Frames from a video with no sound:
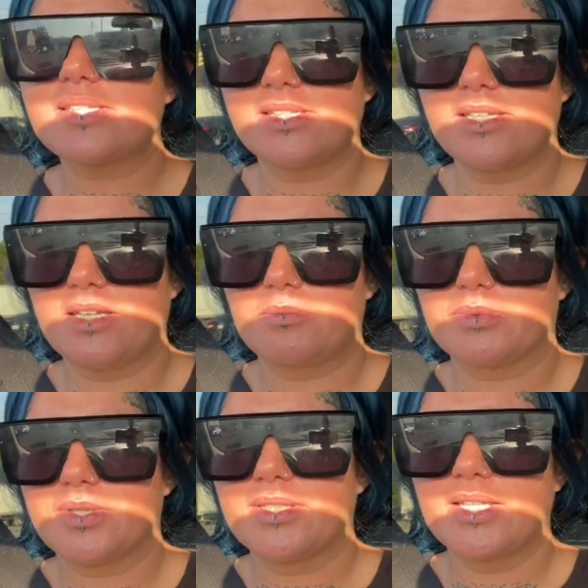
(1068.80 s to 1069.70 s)
sleep
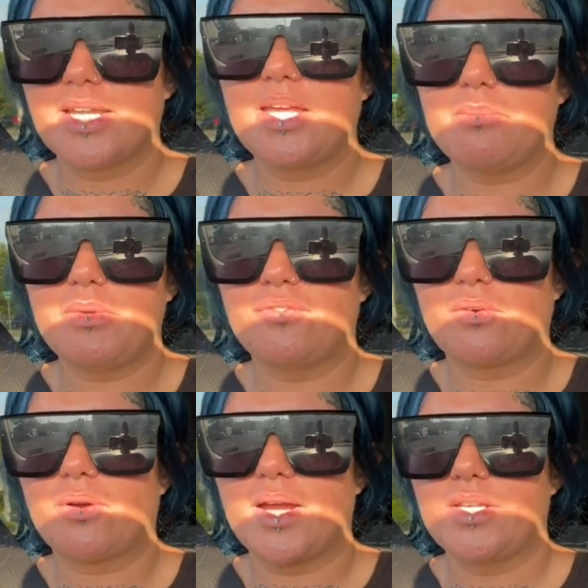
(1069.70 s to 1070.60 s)
the night
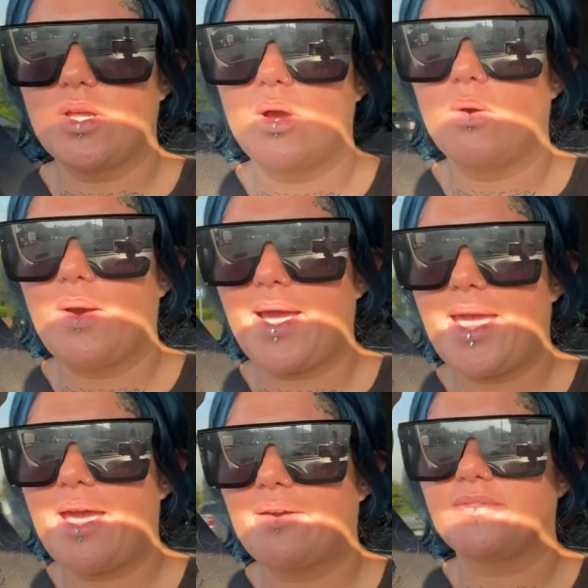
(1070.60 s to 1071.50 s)
before I know I
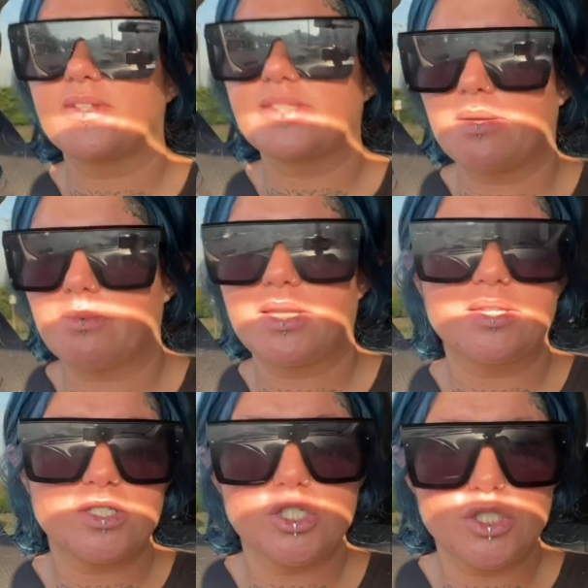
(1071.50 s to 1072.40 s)
have
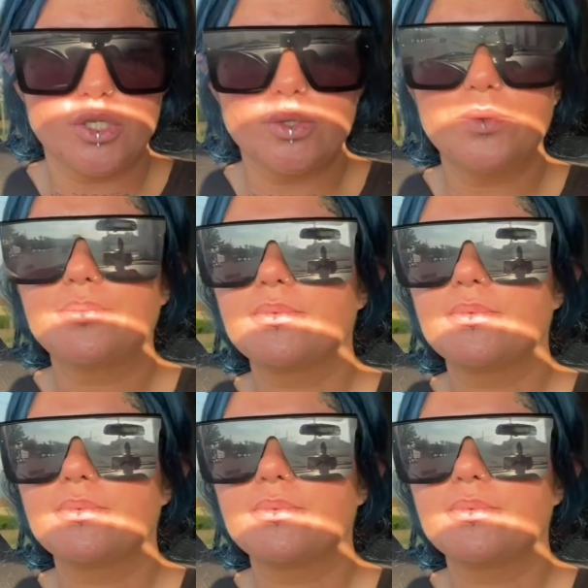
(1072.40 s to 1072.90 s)
something to do.